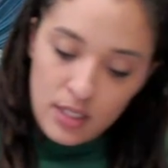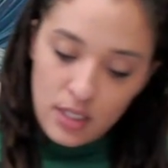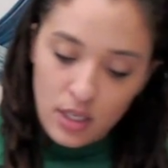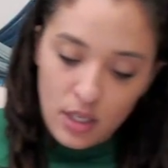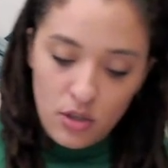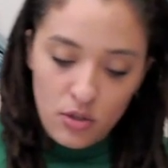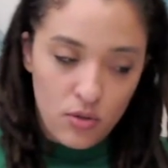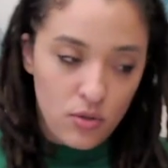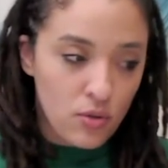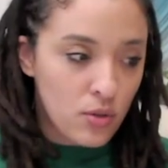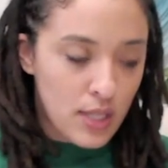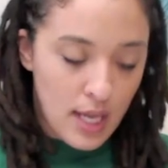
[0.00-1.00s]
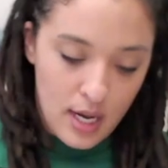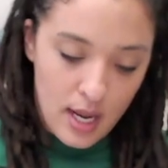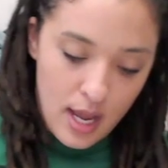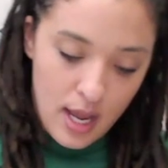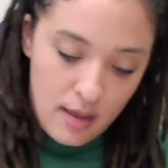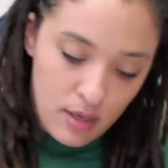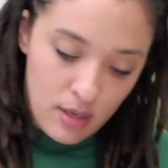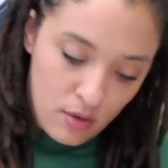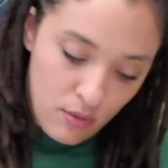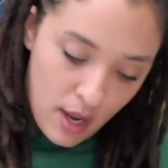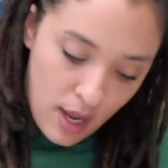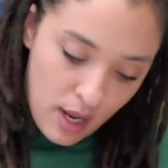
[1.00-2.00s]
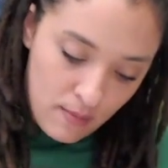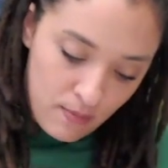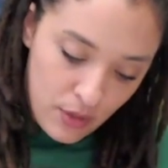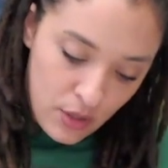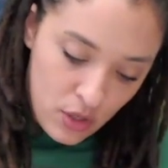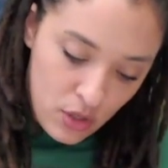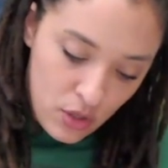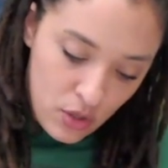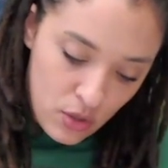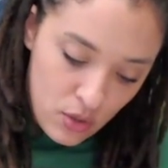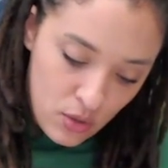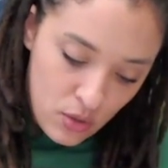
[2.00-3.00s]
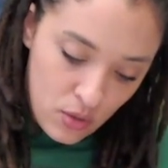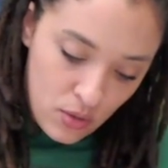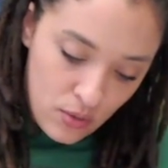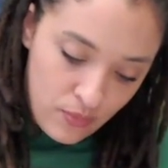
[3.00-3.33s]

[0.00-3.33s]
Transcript: to use, and I'm going to write you.